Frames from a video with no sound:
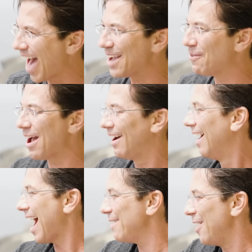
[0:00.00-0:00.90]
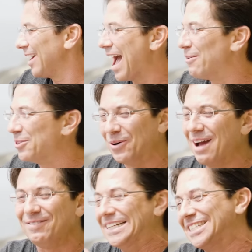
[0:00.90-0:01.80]
does I, all that stuff. I've hung out with you.
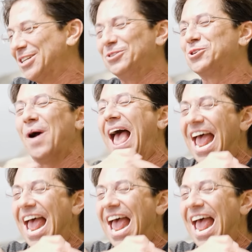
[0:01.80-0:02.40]
I didn't see you do